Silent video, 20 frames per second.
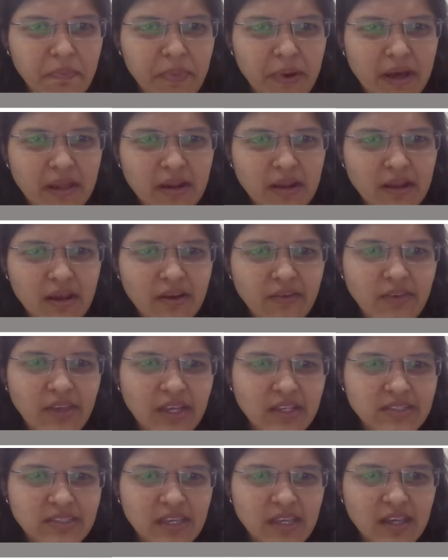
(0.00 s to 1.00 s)

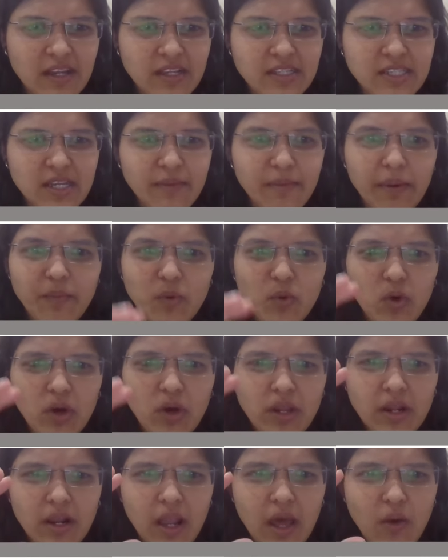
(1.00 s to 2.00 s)
Parkavi is saying, Rachana ma'am, you
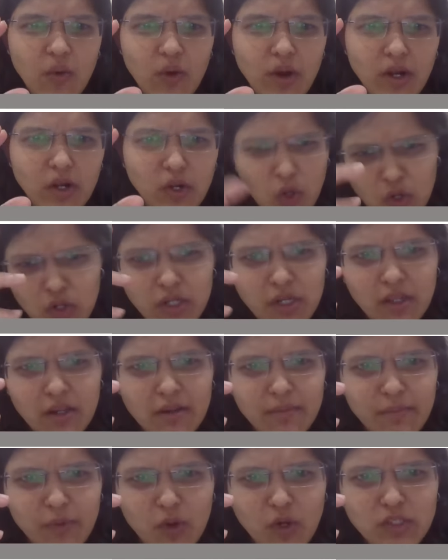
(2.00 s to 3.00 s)
are now a
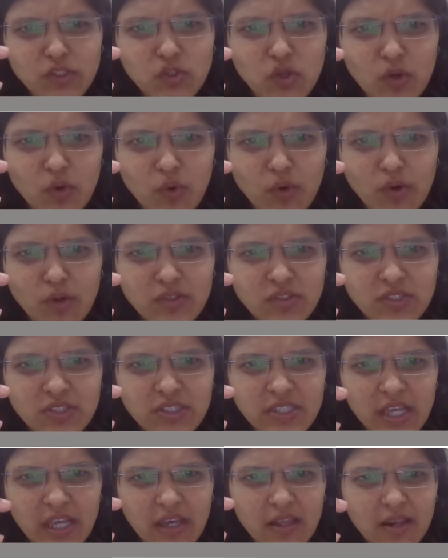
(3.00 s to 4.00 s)
doctor because you are going to
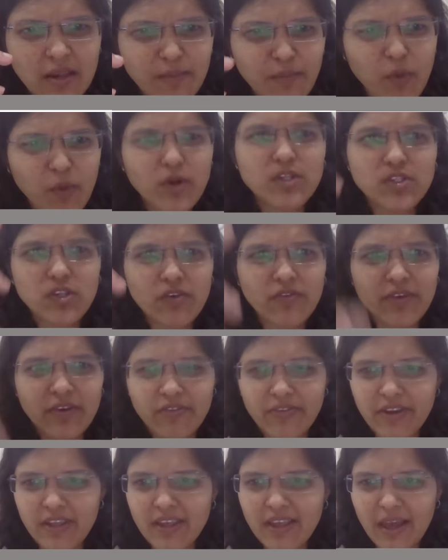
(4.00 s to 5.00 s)
say reports of
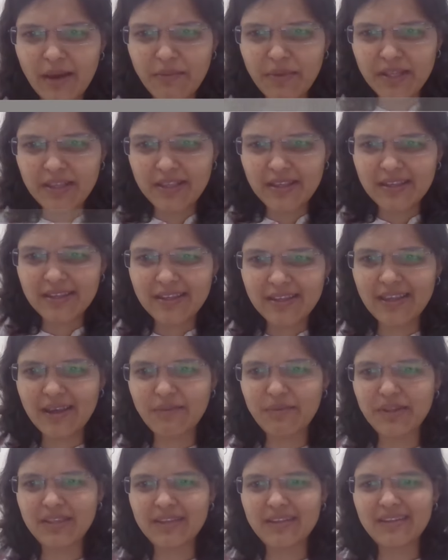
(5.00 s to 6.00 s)
Nifty. Kya baat
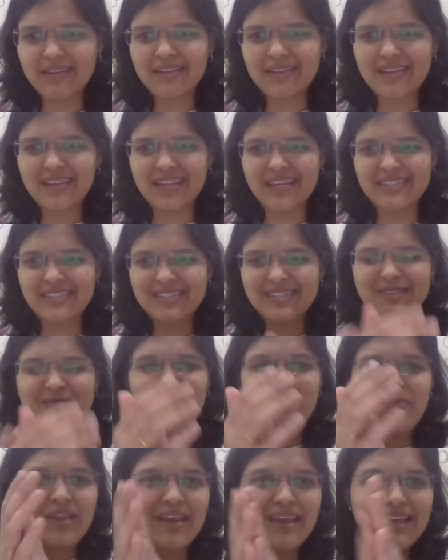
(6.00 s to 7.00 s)
hai? Nice.
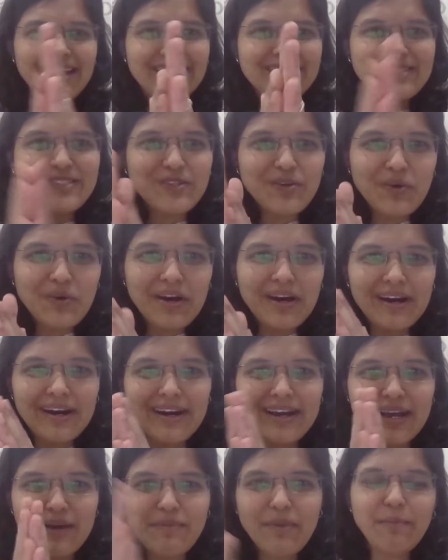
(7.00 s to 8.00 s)
So
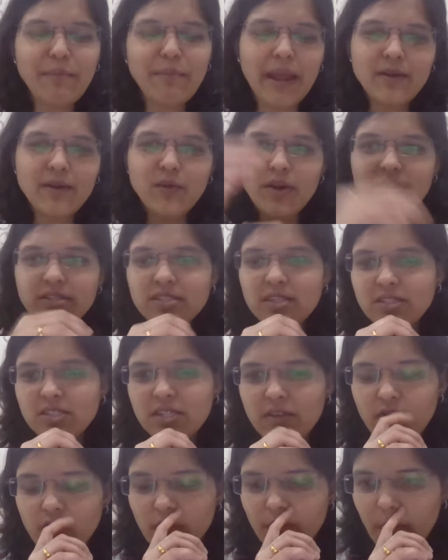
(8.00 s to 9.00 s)
coming back to our
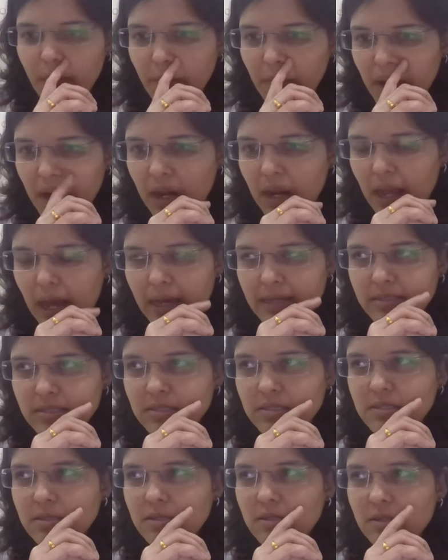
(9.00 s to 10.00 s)
discussion, if you remember
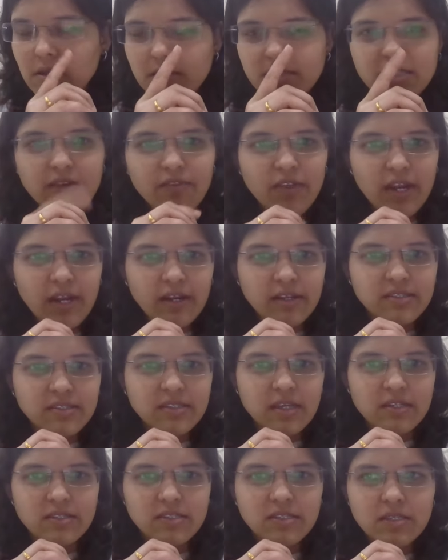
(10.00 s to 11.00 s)
last Thursday, we had
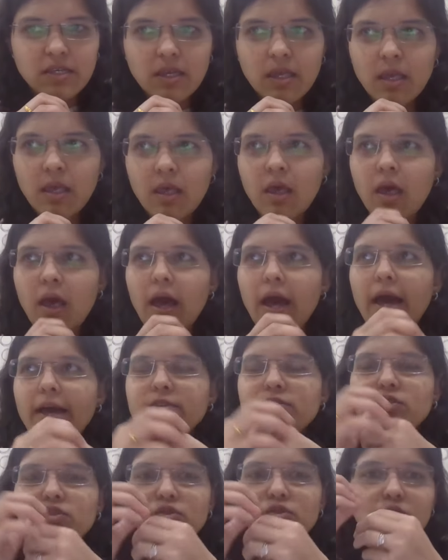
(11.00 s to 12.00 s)
discussed
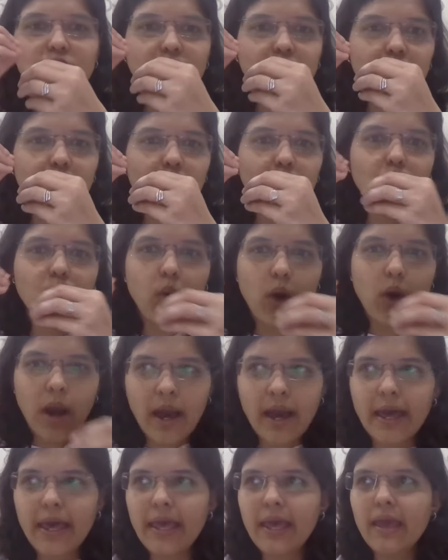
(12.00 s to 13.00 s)
as to
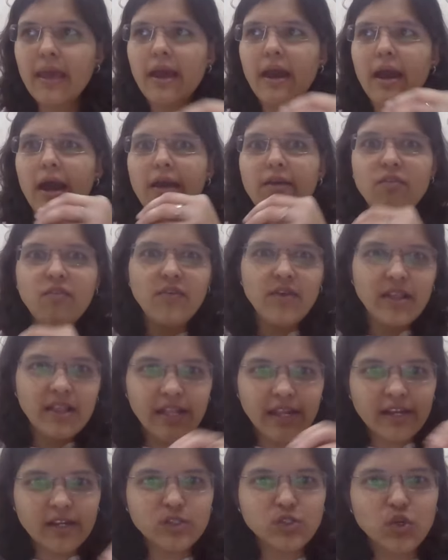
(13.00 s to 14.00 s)
why I
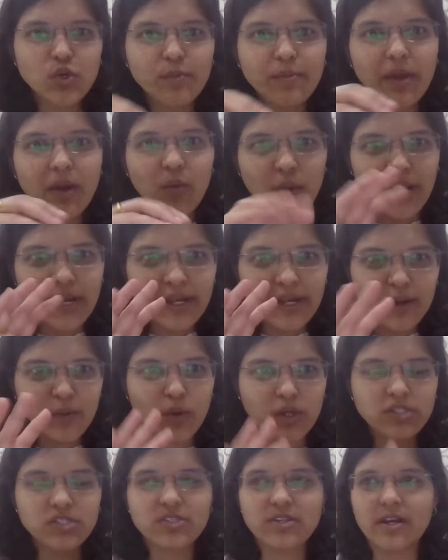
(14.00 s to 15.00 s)
feel that it should be a wait and
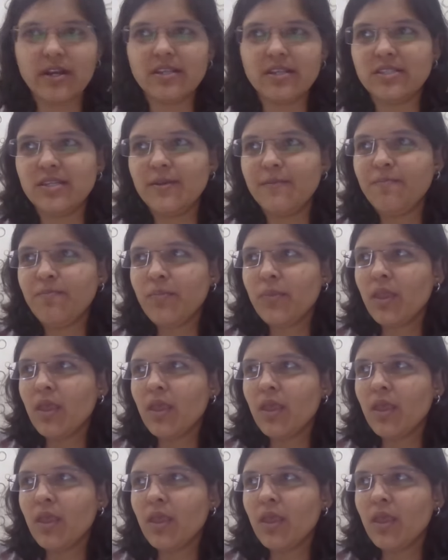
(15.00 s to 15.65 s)
watch strategy.